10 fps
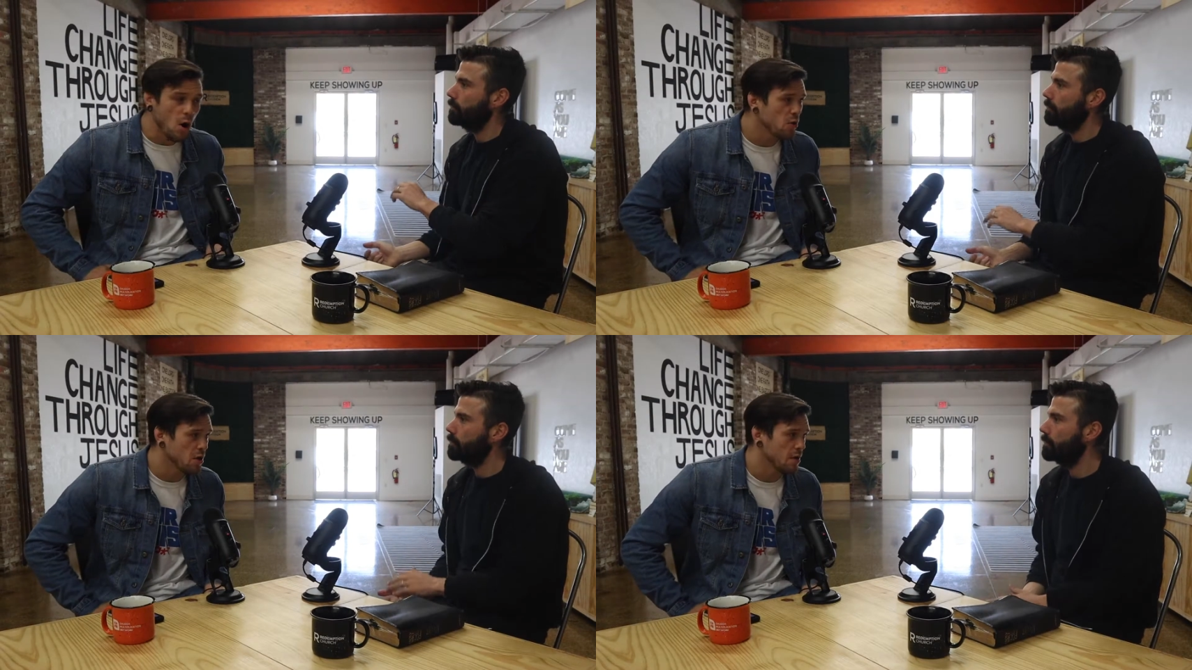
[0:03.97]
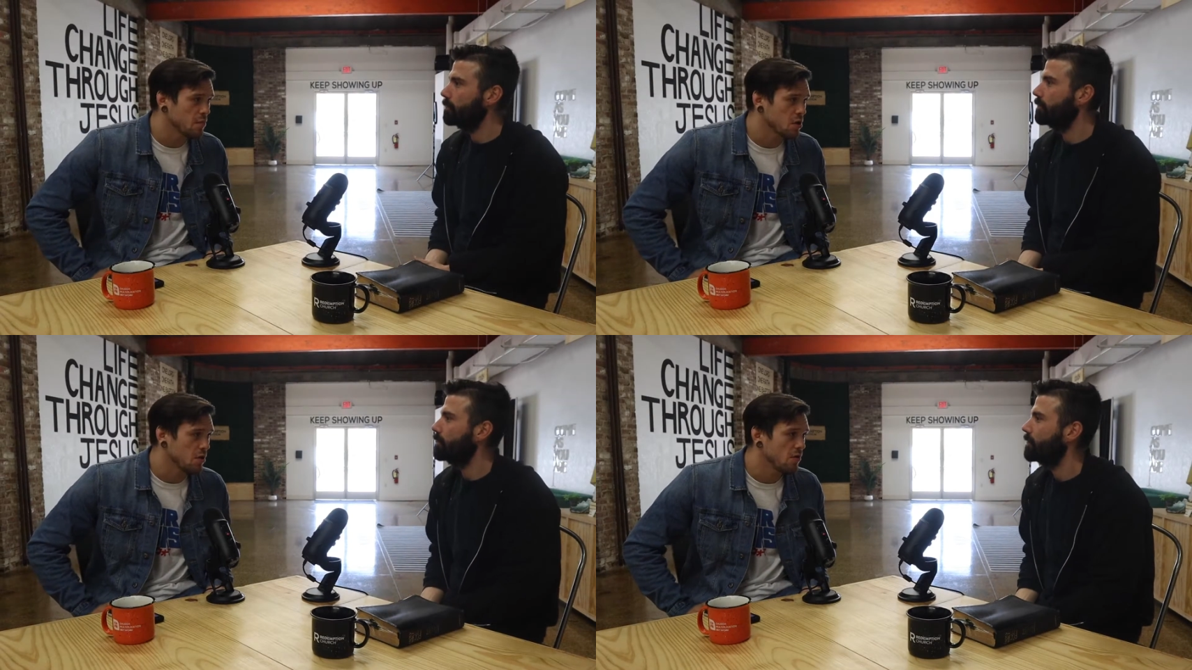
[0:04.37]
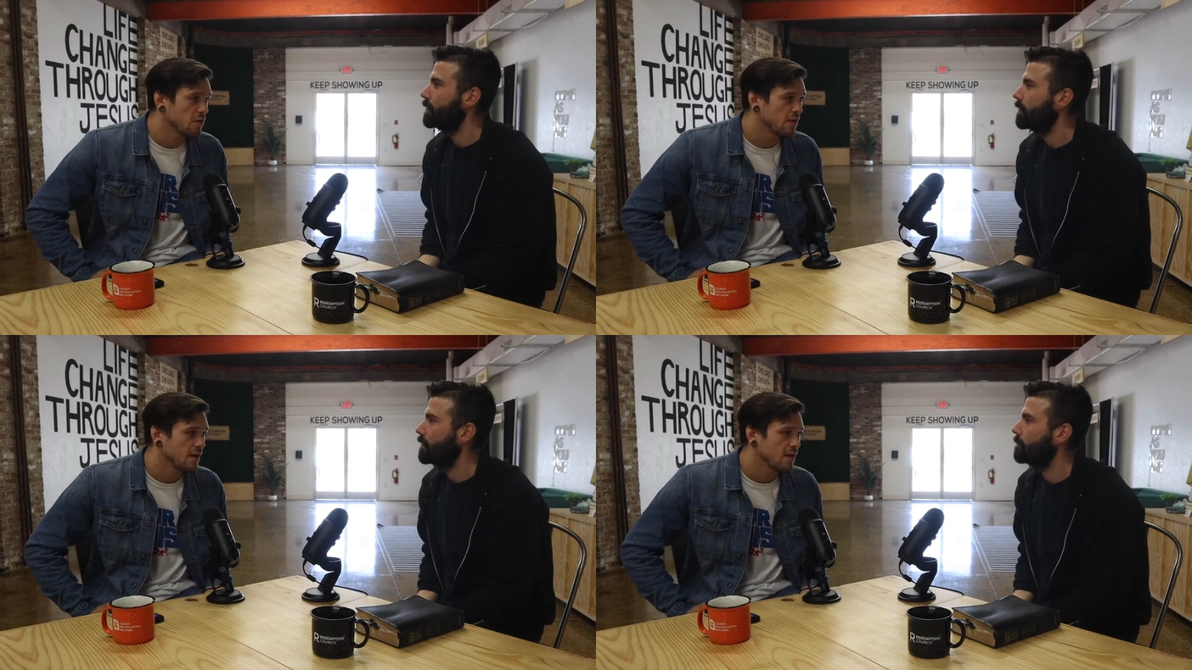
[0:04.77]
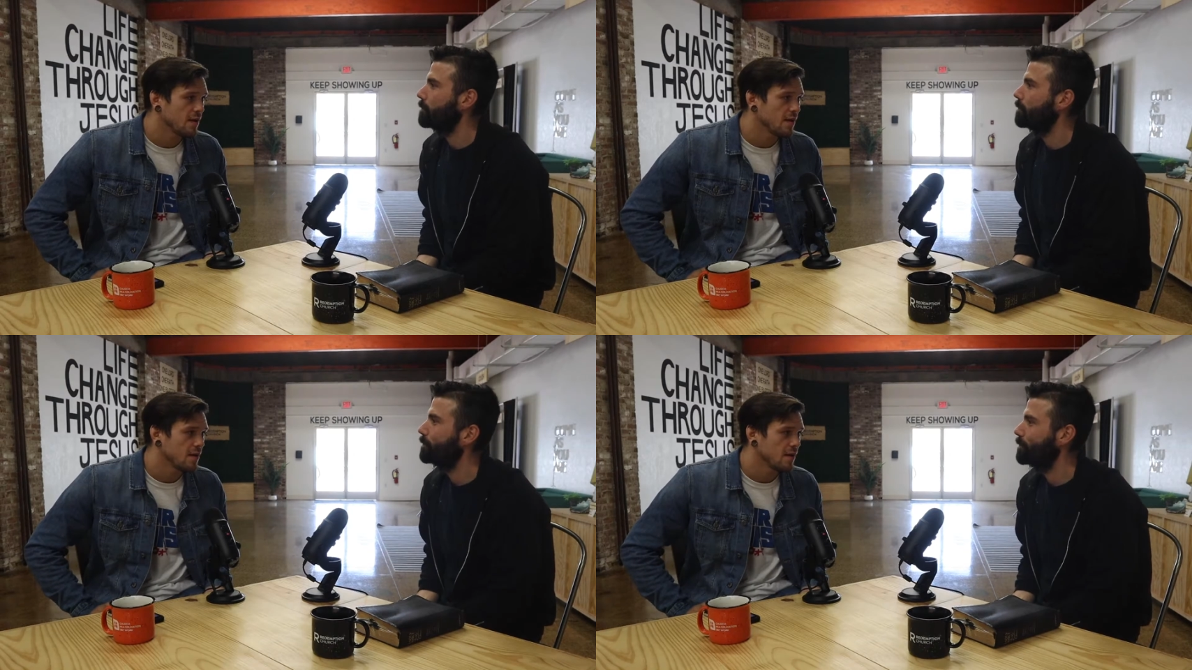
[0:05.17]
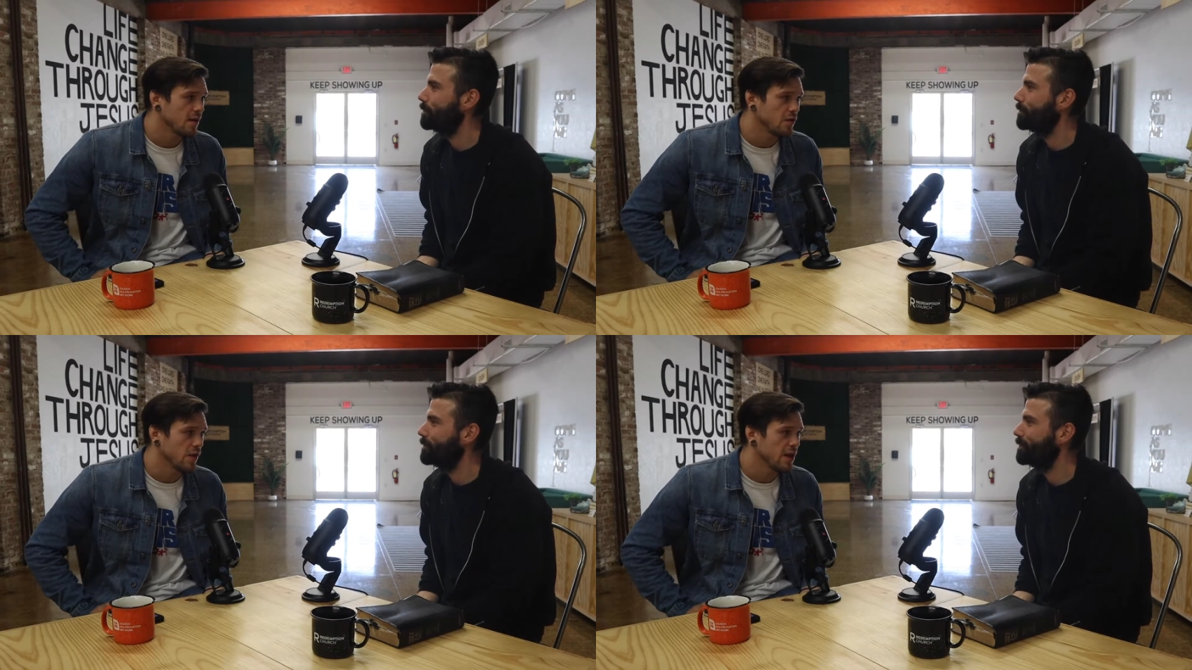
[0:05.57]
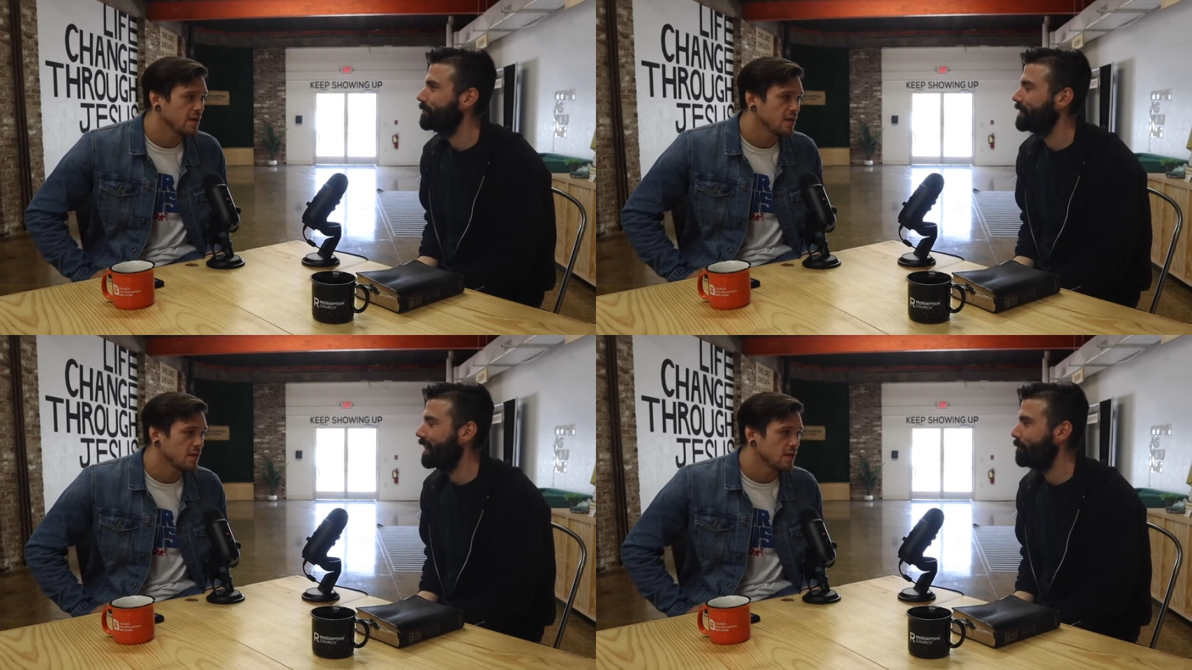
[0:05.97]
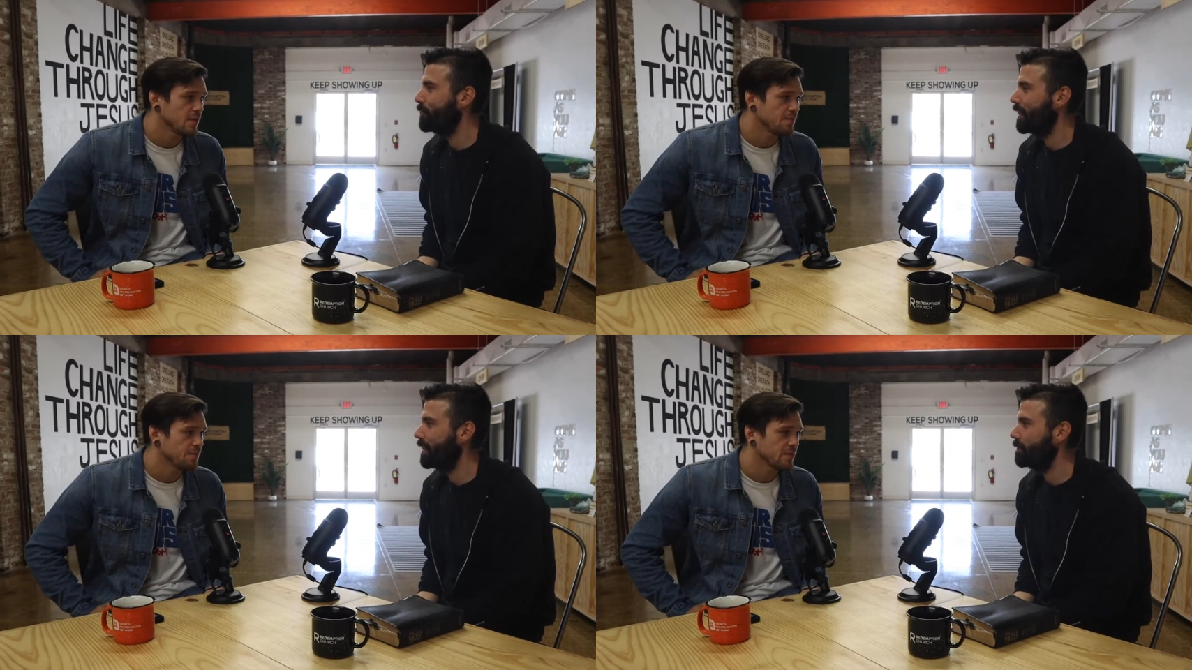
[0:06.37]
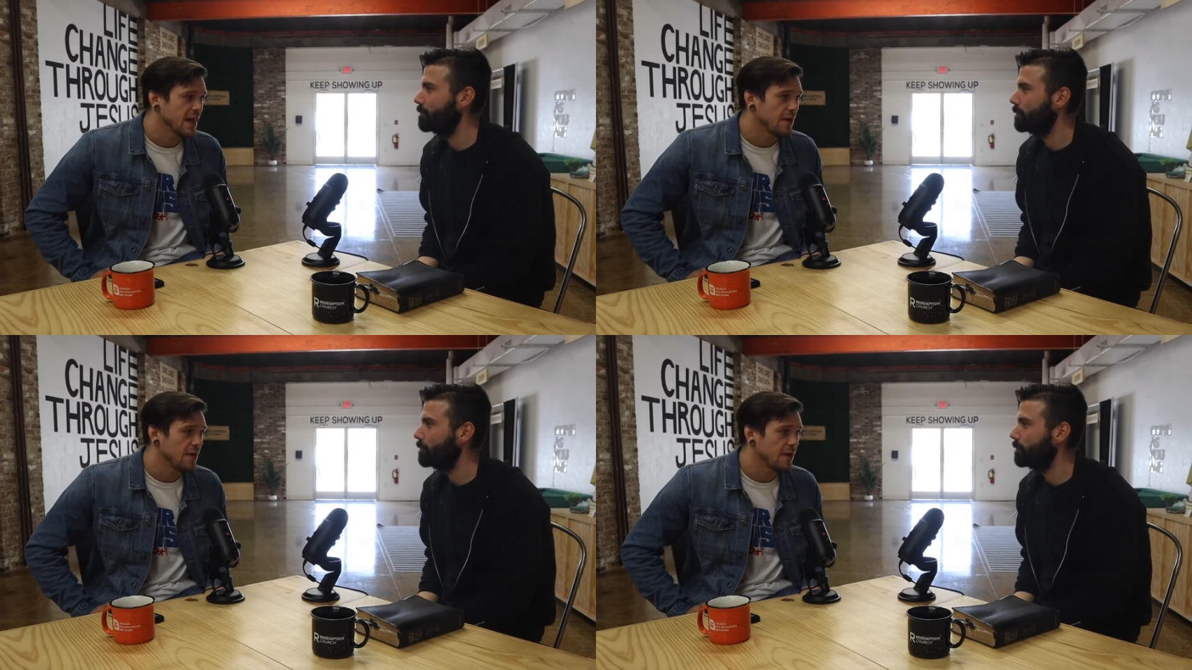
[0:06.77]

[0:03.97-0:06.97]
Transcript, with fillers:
Speaker 1: bonus episode. Are you ready? I'm ready.